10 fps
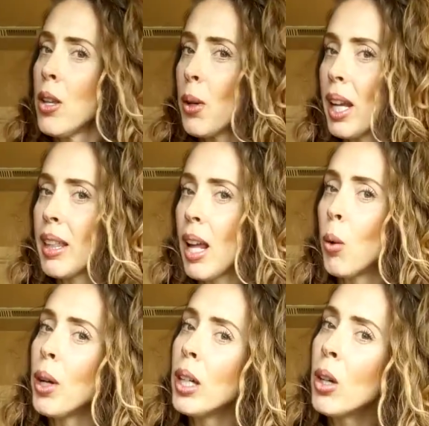so I get
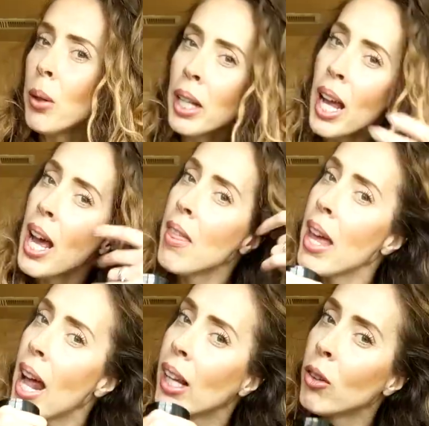that oil going, and
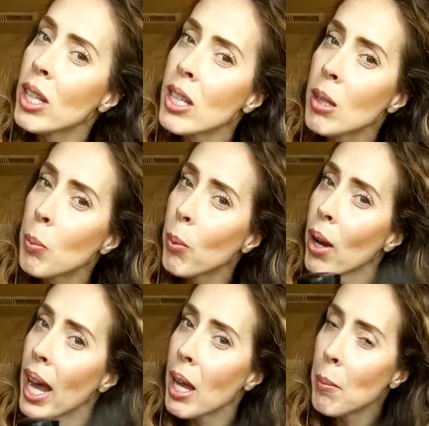then I just
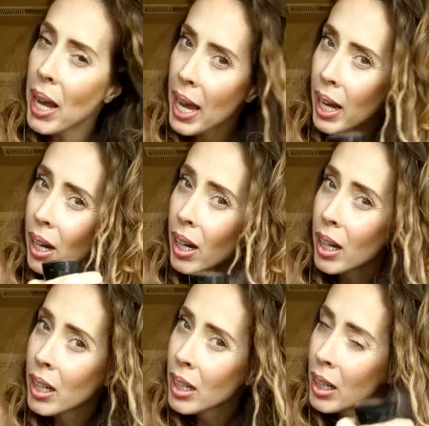spray my
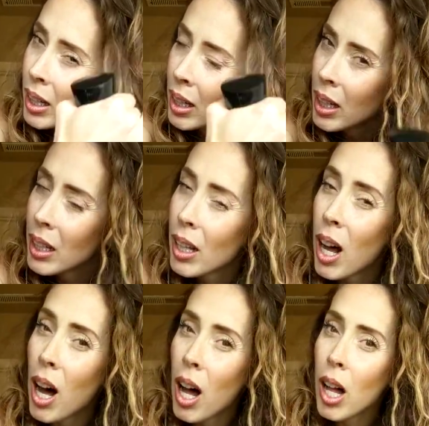hair
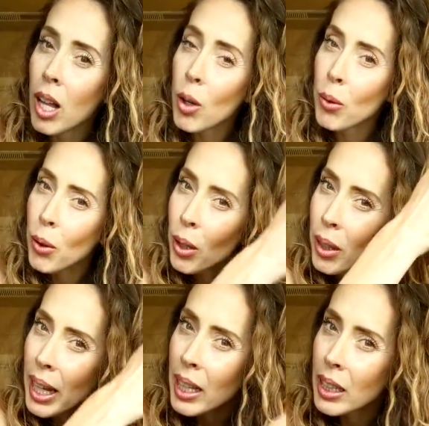all
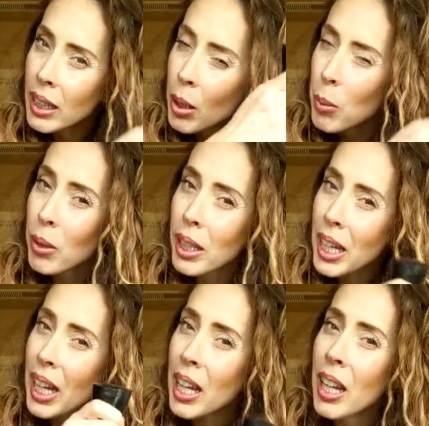over, like
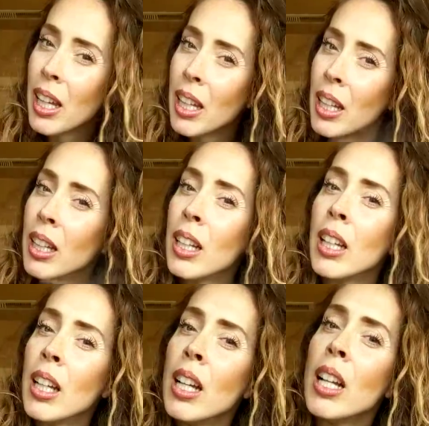liberally
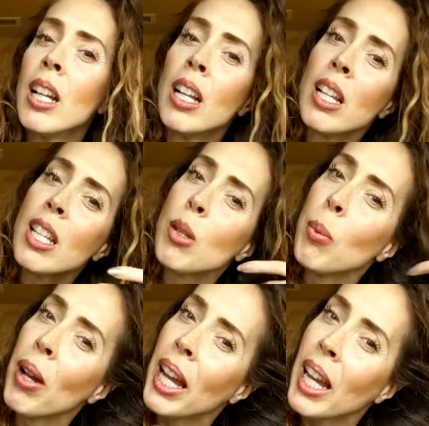
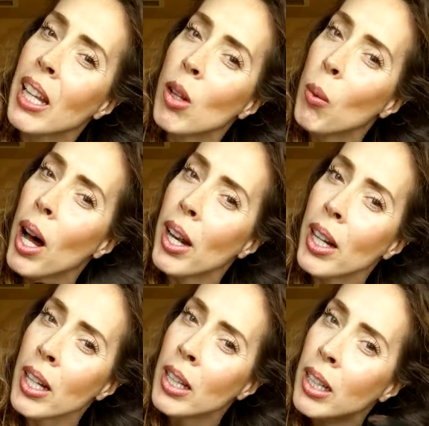spraying in the
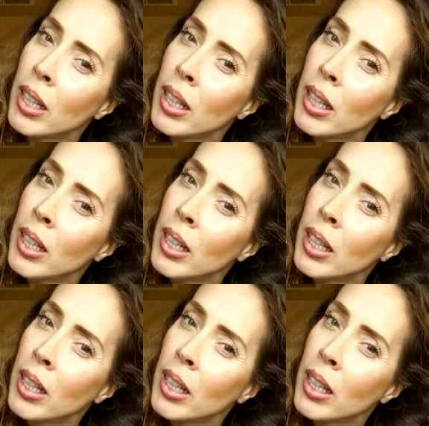water.